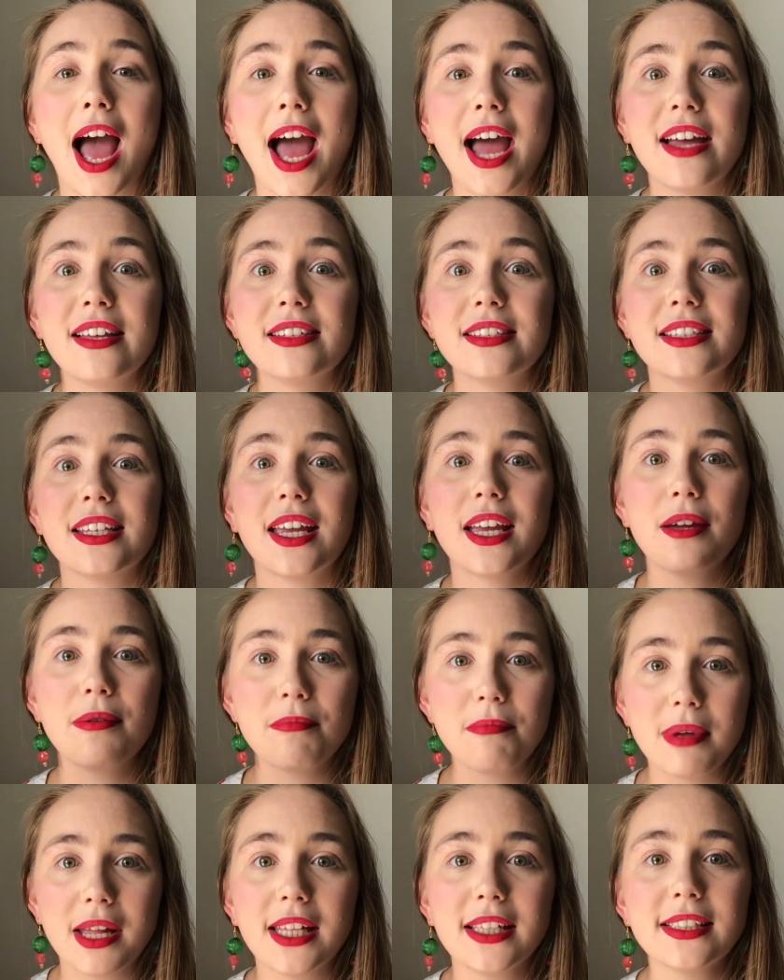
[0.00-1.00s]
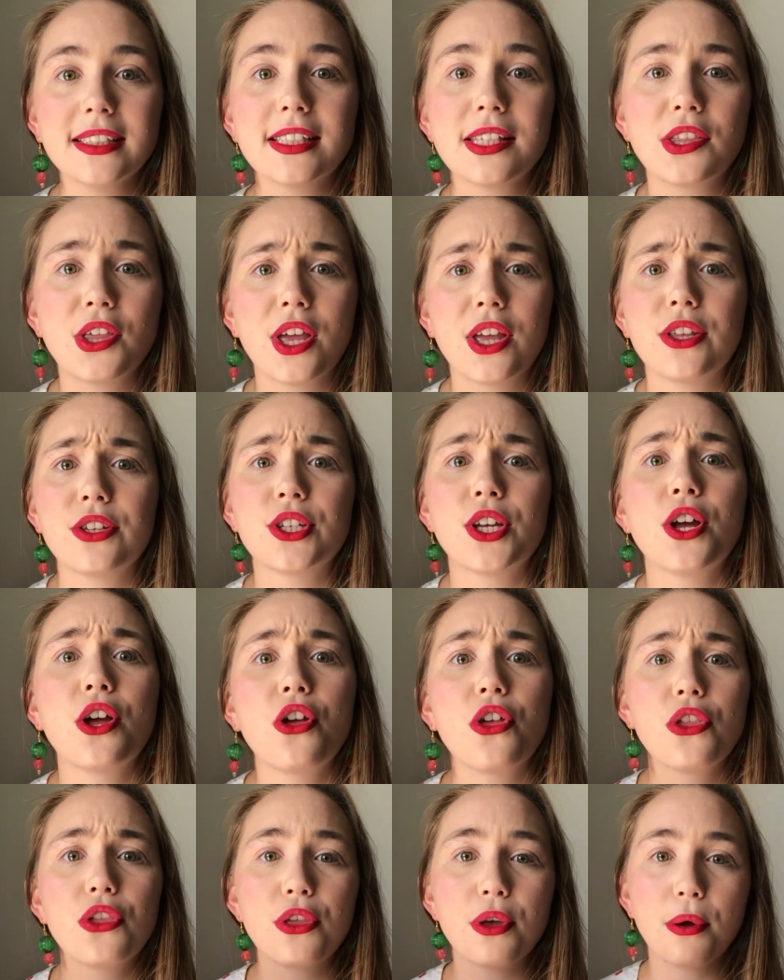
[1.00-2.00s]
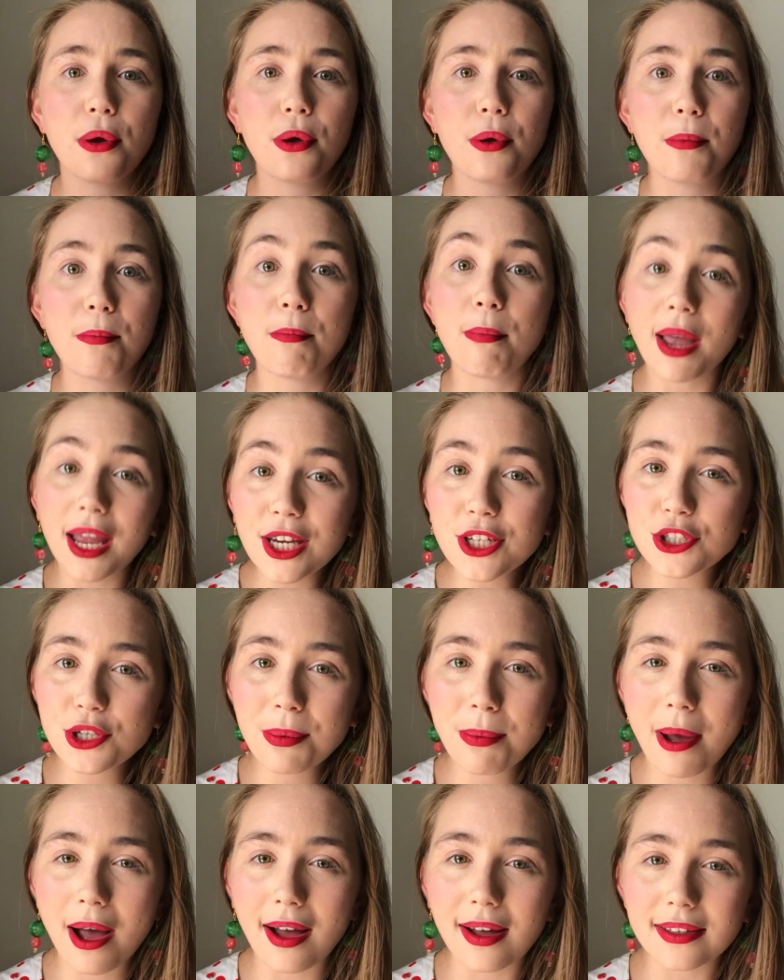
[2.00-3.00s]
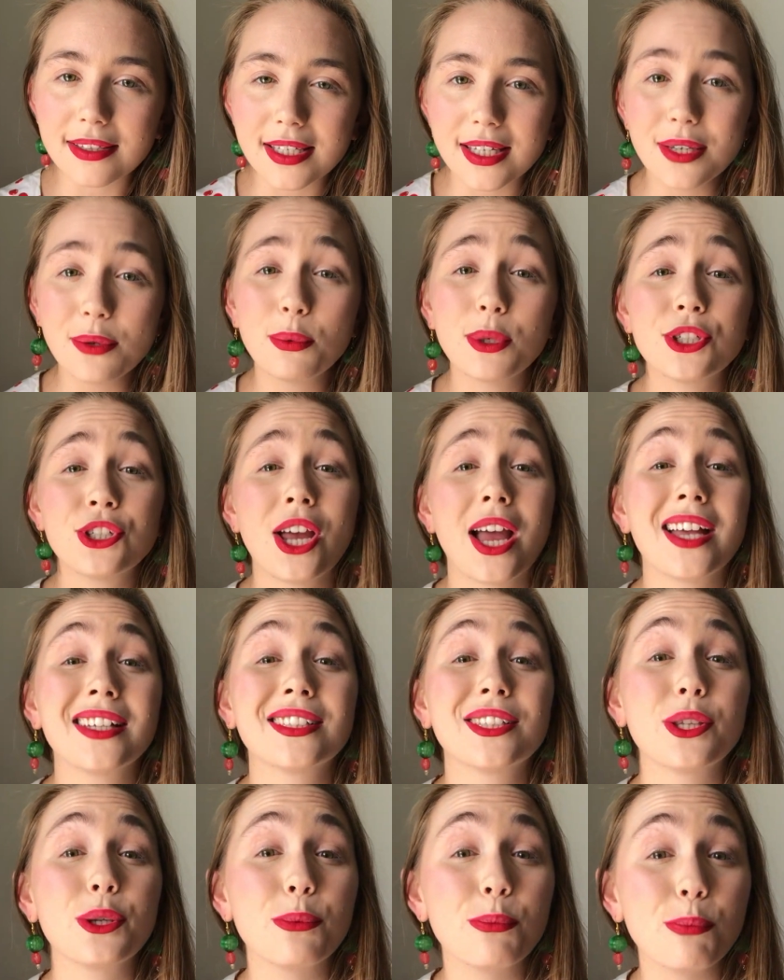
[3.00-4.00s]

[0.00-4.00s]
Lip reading: and it means that the major party, which has the